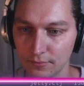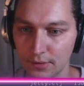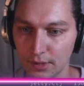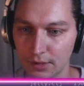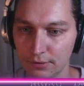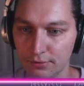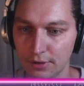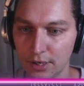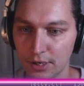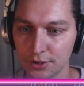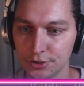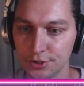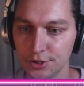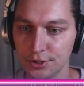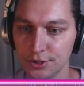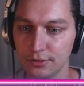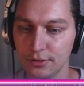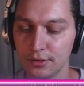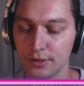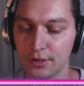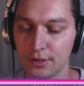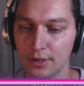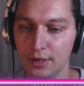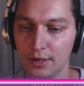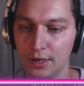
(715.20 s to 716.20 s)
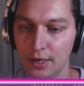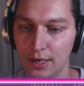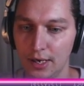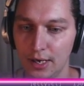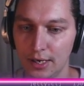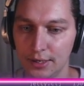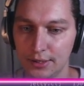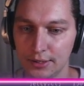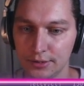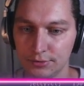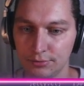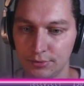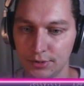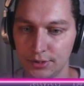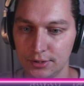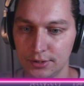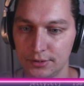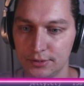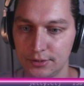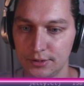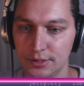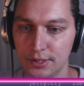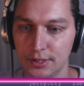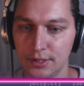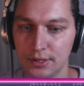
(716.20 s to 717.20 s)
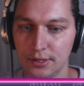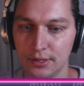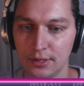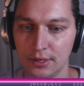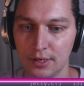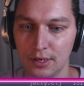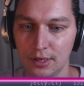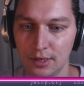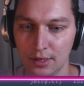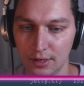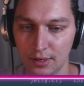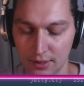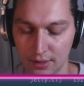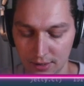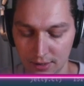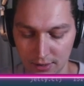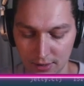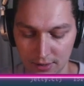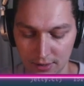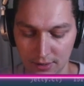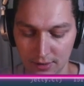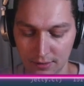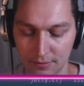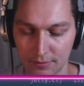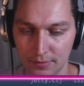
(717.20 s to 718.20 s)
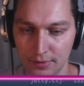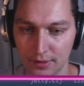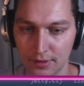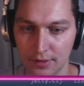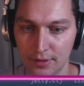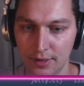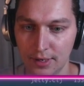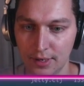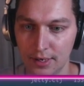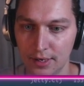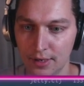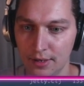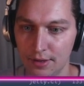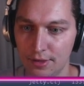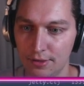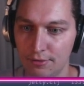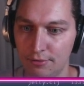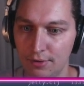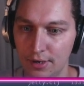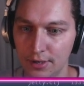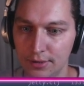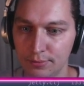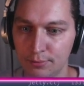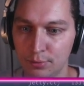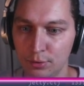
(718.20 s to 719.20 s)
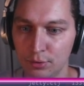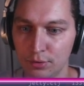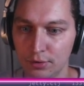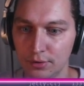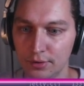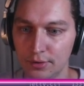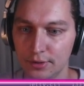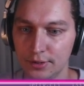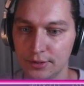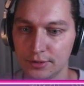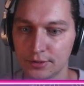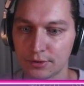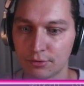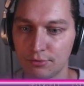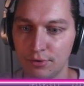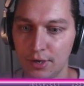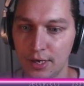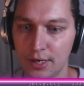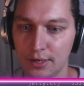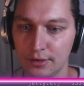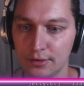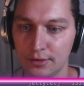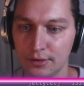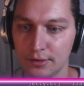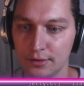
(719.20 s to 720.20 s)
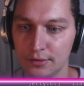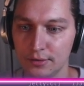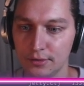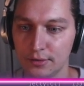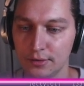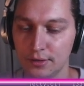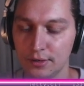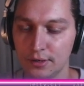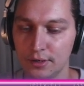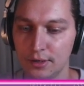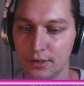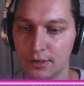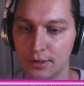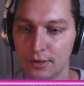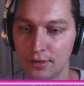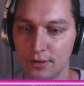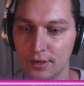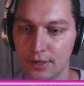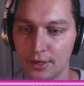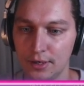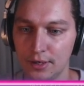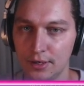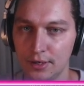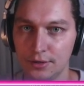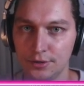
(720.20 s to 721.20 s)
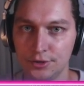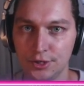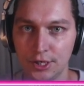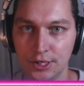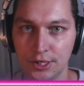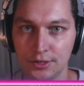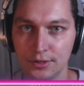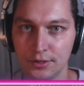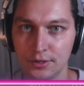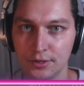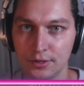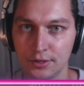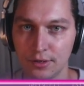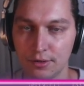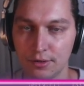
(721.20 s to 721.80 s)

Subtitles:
function, and as we see, the thread pool is created, the Jetty